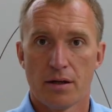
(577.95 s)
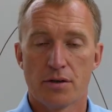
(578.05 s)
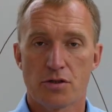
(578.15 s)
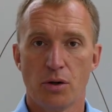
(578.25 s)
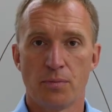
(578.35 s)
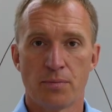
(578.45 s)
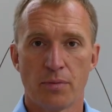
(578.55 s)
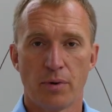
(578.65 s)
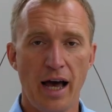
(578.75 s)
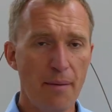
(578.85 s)
So
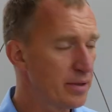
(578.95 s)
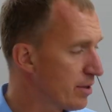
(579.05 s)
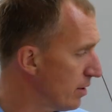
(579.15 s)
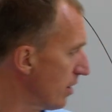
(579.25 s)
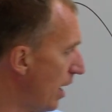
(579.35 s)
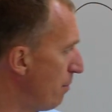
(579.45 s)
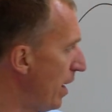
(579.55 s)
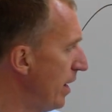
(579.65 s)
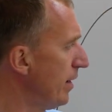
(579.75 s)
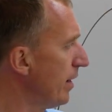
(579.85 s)
what happens is, I'm
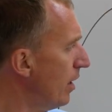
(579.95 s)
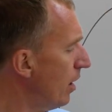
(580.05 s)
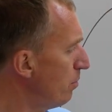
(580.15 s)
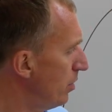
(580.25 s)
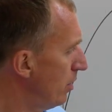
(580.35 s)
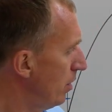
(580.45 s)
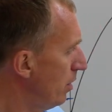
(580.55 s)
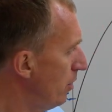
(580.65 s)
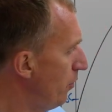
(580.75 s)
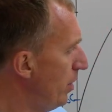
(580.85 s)
ending up
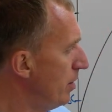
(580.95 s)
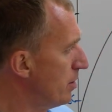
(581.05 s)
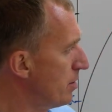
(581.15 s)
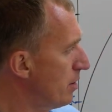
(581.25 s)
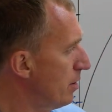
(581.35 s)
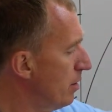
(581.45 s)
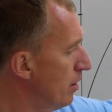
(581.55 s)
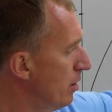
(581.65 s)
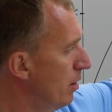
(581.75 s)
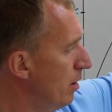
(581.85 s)
with
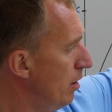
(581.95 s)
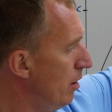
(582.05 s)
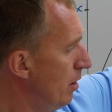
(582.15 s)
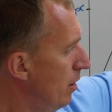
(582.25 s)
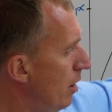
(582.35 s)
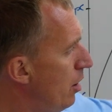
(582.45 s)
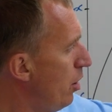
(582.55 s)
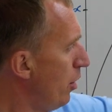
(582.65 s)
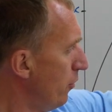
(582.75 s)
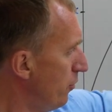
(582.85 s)
a
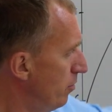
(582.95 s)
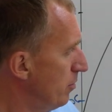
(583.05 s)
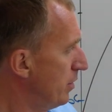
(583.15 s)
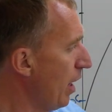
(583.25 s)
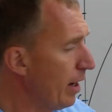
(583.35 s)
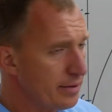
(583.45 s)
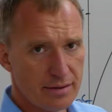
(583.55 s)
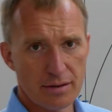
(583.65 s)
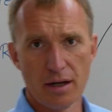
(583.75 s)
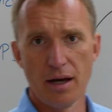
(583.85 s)
lot of
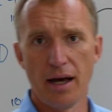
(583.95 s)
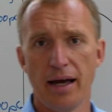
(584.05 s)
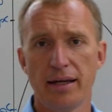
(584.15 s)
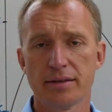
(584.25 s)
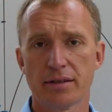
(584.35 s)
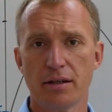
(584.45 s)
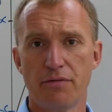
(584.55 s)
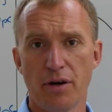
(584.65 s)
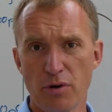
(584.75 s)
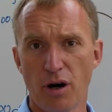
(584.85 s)
dots. And
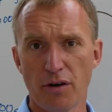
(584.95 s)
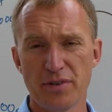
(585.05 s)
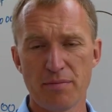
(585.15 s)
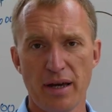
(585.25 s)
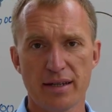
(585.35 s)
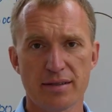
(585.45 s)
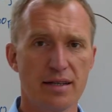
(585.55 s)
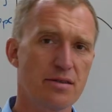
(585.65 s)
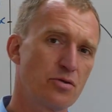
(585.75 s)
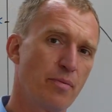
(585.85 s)
very often it makes
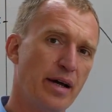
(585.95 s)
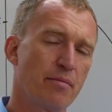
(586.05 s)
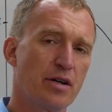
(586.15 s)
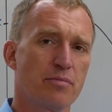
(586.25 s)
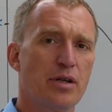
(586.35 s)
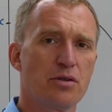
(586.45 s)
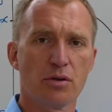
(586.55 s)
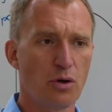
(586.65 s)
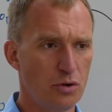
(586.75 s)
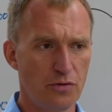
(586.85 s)
sense to make a measurement
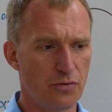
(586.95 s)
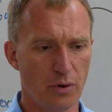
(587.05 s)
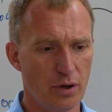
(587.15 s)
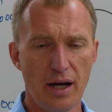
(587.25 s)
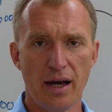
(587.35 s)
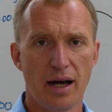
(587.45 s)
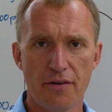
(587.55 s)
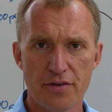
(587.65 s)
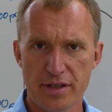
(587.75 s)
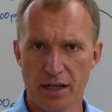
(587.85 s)
not only for
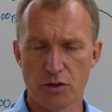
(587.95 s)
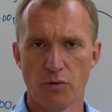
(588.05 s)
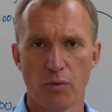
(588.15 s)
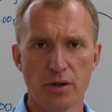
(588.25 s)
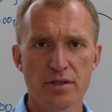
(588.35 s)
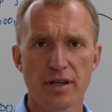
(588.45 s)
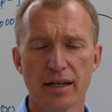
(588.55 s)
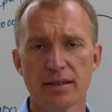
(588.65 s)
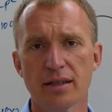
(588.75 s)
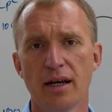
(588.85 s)
half a second or 1
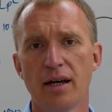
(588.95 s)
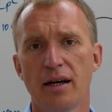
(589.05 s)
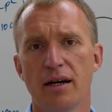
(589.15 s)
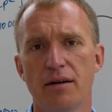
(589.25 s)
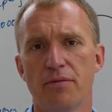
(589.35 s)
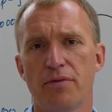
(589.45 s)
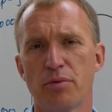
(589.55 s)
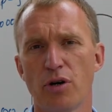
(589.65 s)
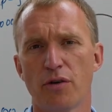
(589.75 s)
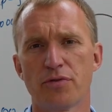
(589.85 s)
second.
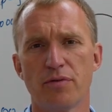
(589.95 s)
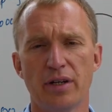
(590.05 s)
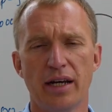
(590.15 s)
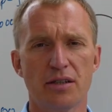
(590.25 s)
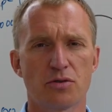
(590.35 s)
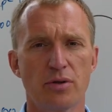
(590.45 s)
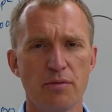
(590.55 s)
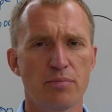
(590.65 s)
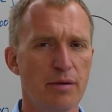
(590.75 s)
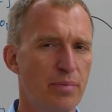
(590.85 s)
Very often when I
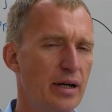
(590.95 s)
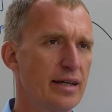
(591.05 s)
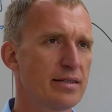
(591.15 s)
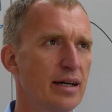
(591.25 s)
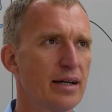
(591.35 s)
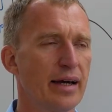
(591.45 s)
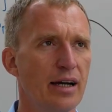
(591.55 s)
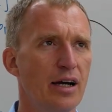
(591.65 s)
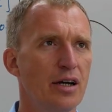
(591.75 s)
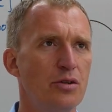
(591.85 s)
train people, I said,
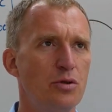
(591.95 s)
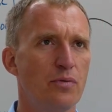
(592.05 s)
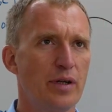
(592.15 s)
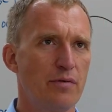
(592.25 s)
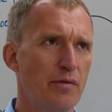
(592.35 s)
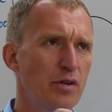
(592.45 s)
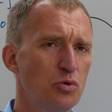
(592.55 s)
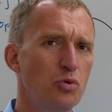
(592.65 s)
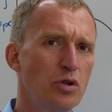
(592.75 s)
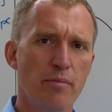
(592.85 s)
like, you, whenever
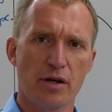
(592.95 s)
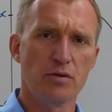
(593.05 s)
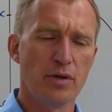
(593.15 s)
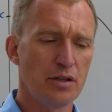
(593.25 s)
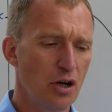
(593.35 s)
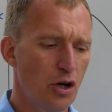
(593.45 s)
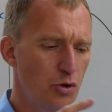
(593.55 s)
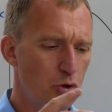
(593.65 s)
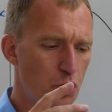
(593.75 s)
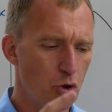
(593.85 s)
you're doing a measurement,
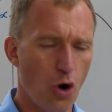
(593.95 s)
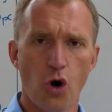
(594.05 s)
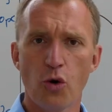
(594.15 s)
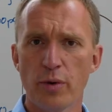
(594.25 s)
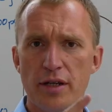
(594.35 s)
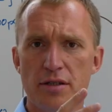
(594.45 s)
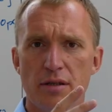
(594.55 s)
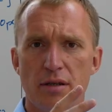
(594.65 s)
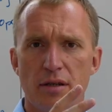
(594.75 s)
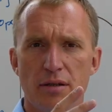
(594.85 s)
you should
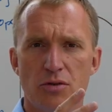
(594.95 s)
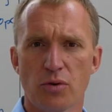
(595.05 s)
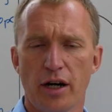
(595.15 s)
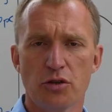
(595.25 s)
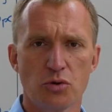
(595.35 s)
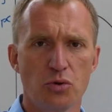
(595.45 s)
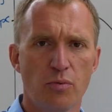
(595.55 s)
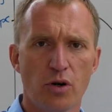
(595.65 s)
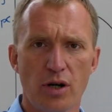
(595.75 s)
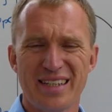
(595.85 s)
always try to do
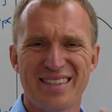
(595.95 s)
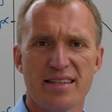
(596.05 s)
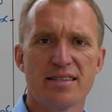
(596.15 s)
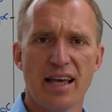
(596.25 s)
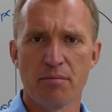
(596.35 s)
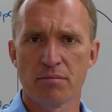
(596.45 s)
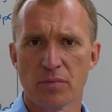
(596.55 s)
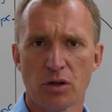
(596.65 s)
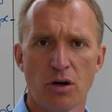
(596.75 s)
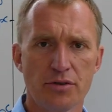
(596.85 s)
more or less the same
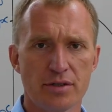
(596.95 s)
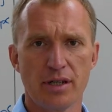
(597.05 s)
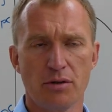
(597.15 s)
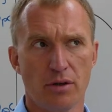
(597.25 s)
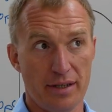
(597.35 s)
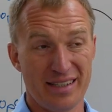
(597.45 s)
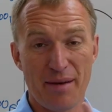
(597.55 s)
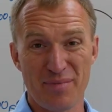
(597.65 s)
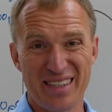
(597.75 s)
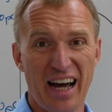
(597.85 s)
constant or the
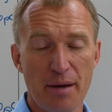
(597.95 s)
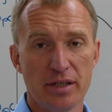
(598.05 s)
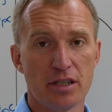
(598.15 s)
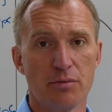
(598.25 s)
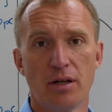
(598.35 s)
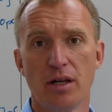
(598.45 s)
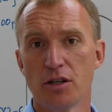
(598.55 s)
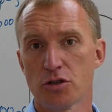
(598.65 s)
same time interval.